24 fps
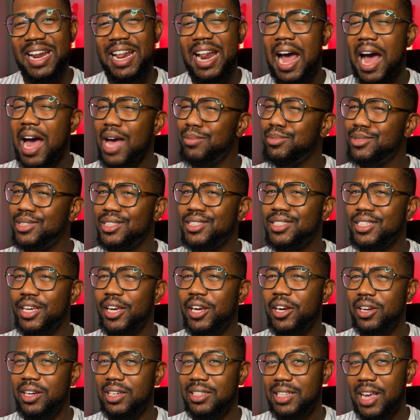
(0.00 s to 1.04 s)
and I'm just
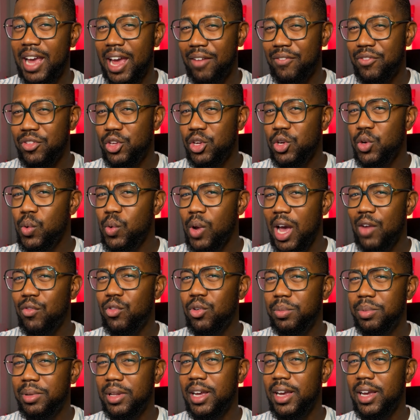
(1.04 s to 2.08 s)
curious, have you
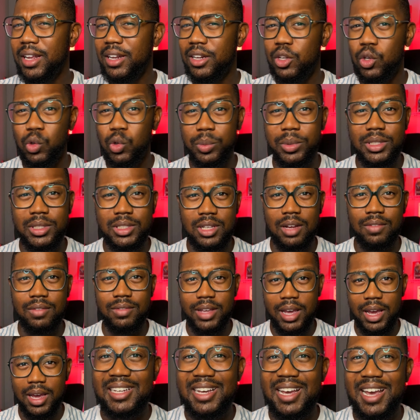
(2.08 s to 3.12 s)
ever played an Ubisoft
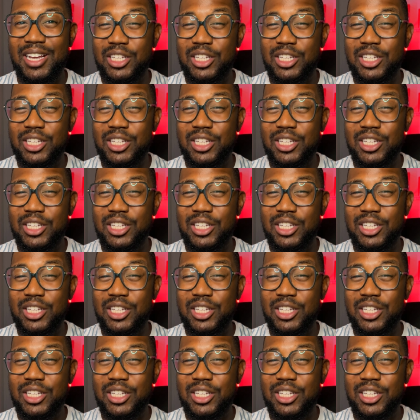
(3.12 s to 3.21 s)
game?